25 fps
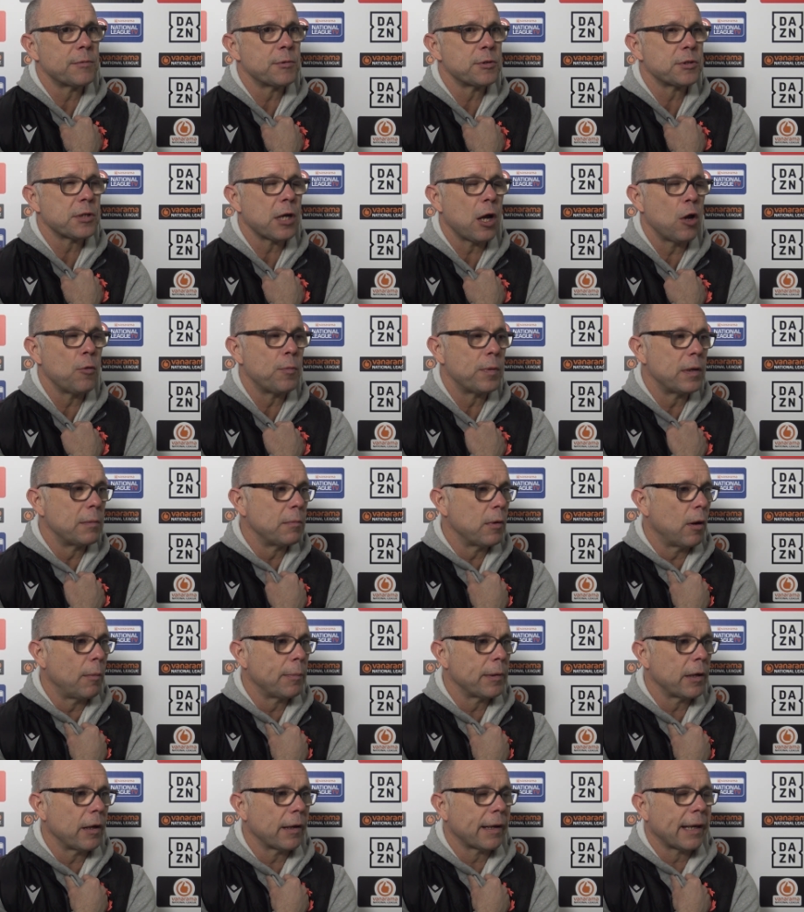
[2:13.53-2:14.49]
We was hoping he
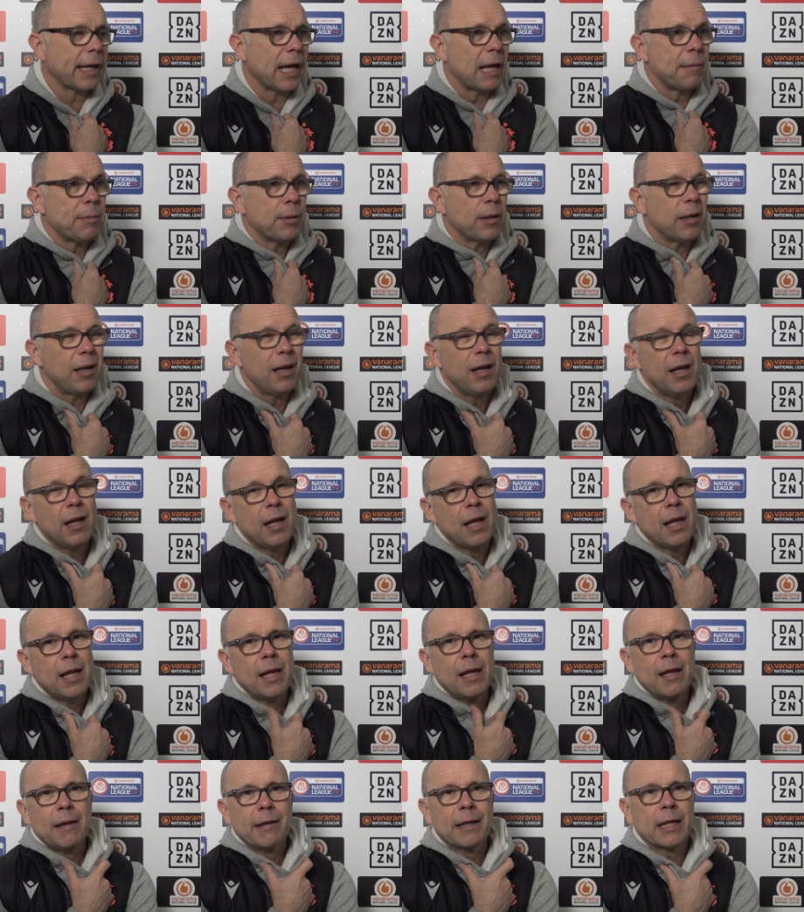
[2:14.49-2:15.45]
might be okay, but
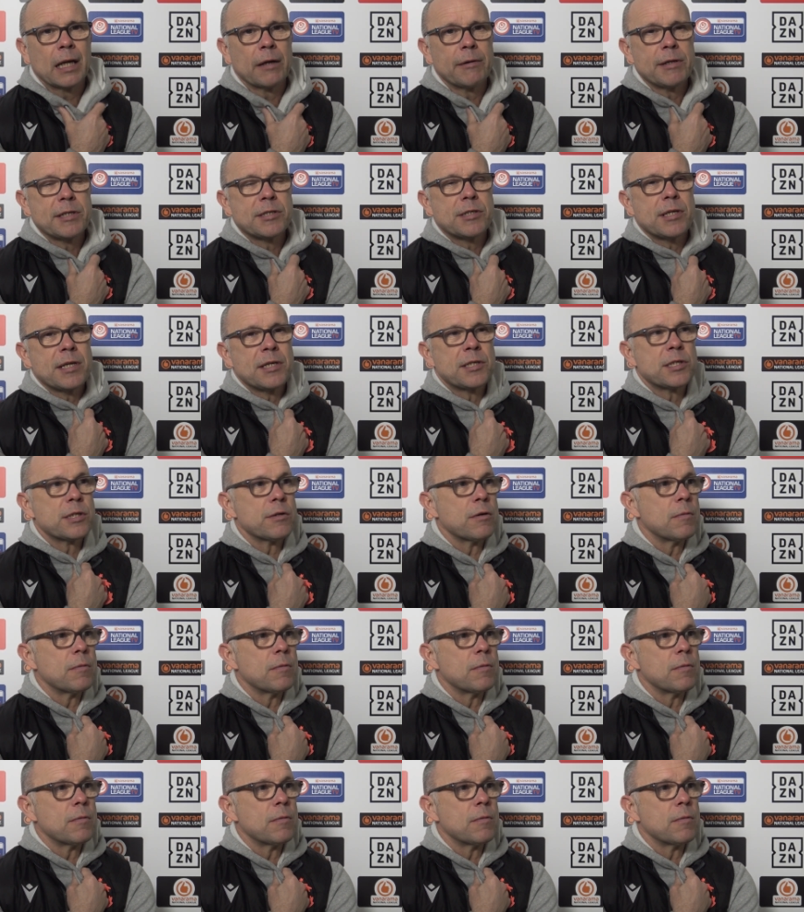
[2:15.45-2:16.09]
he's